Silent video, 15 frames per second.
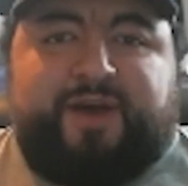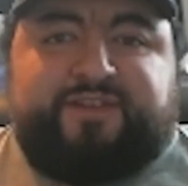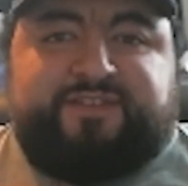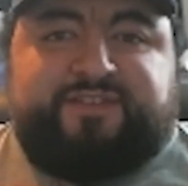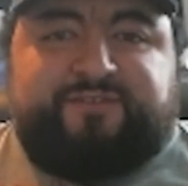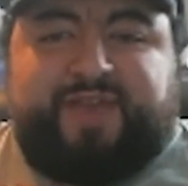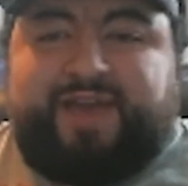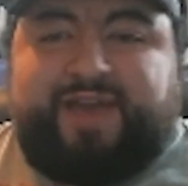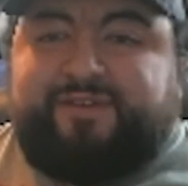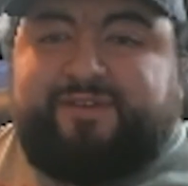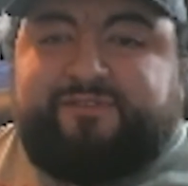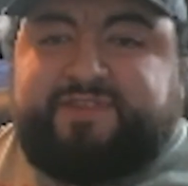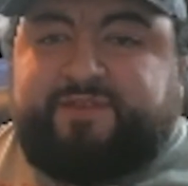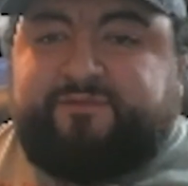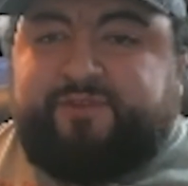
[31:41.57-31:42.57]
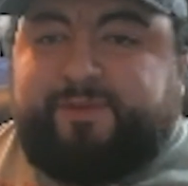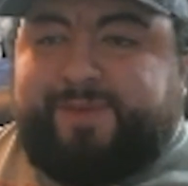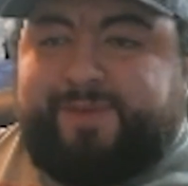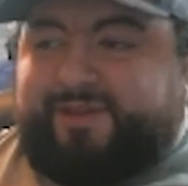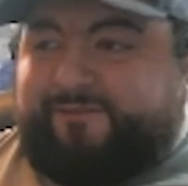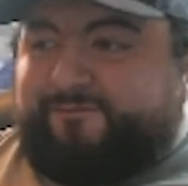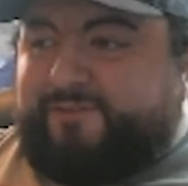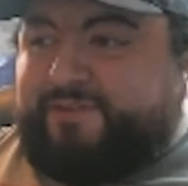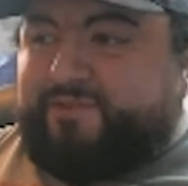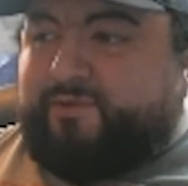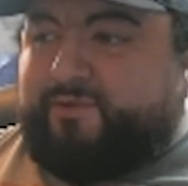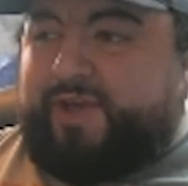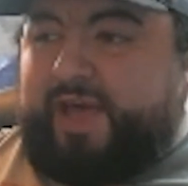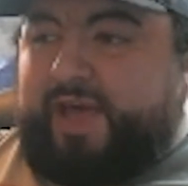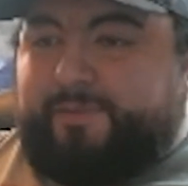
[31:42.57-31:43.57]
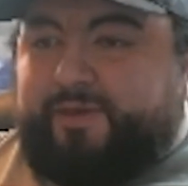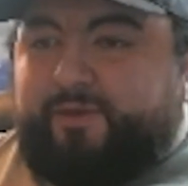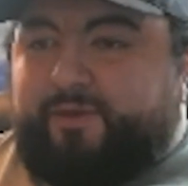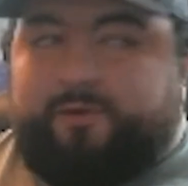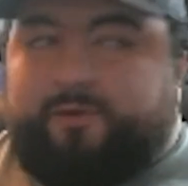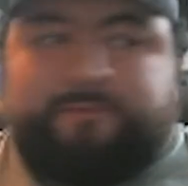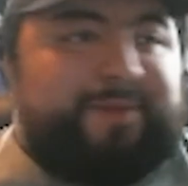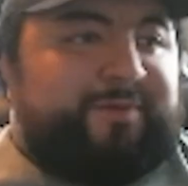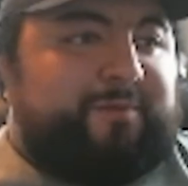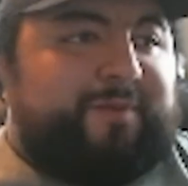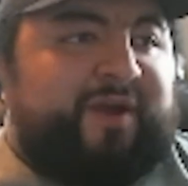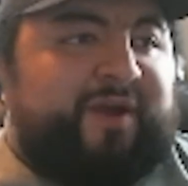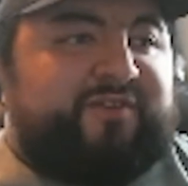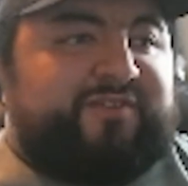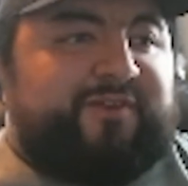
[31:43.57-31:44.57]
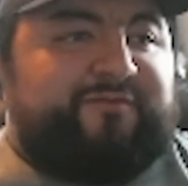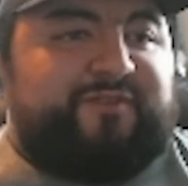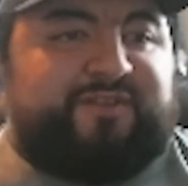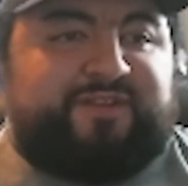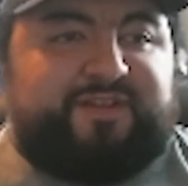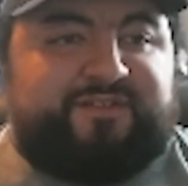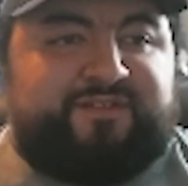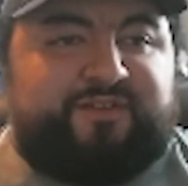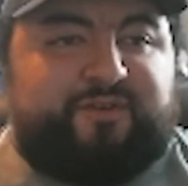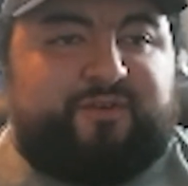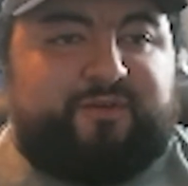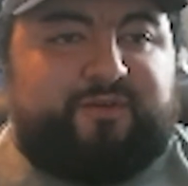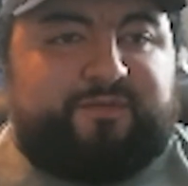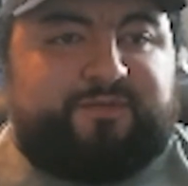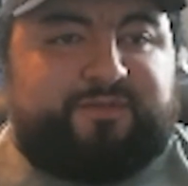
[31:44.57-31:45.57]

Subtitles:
If you have FF7 Remake, a physical copy, or maybe you bought yourself it digitally,